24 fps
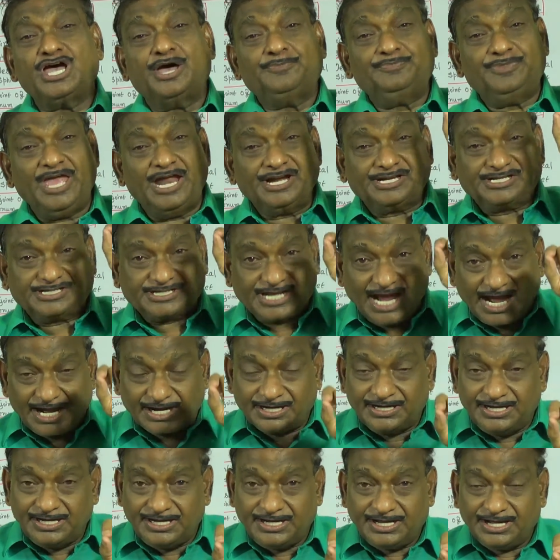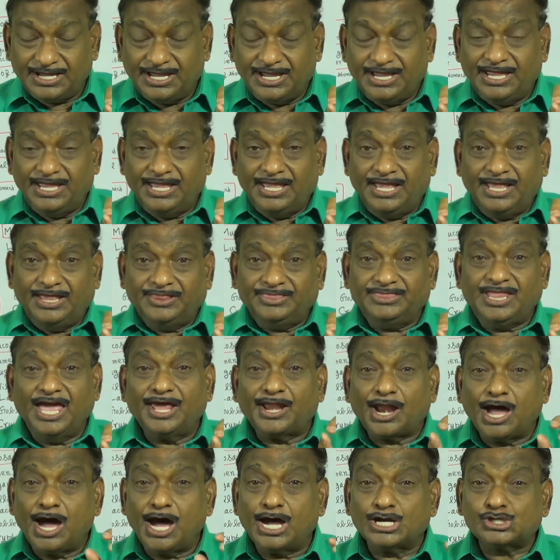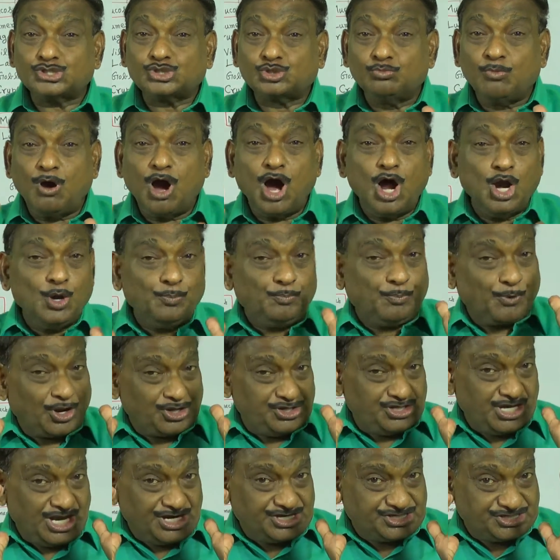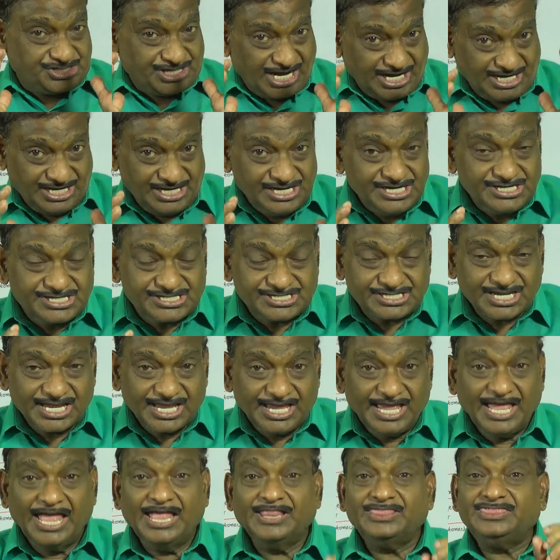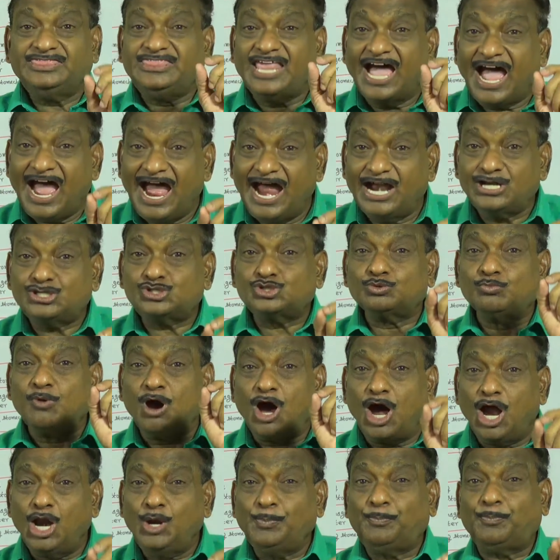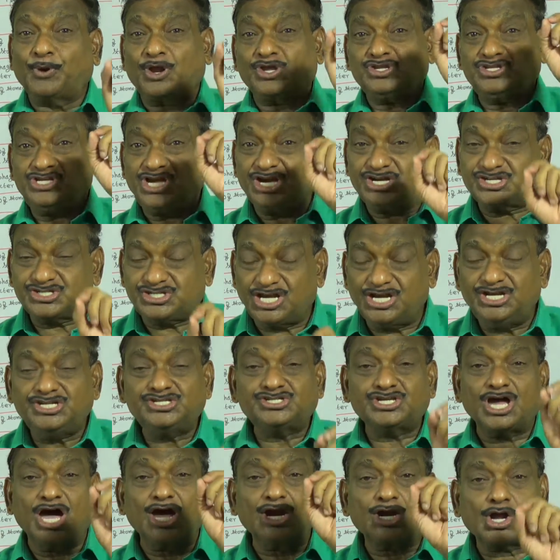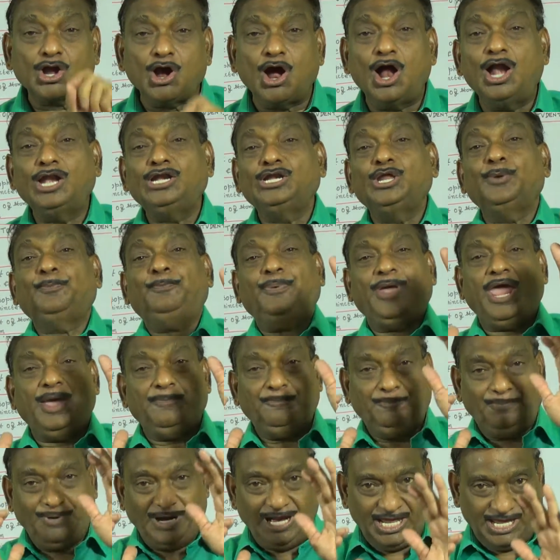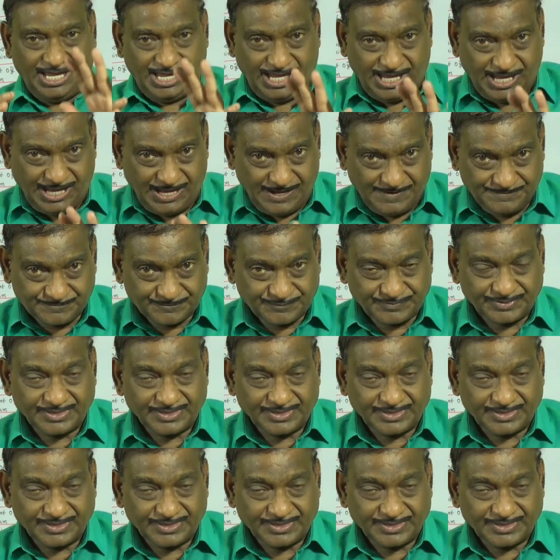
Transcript: of the tongue there are small projections. That small projections are called papillae.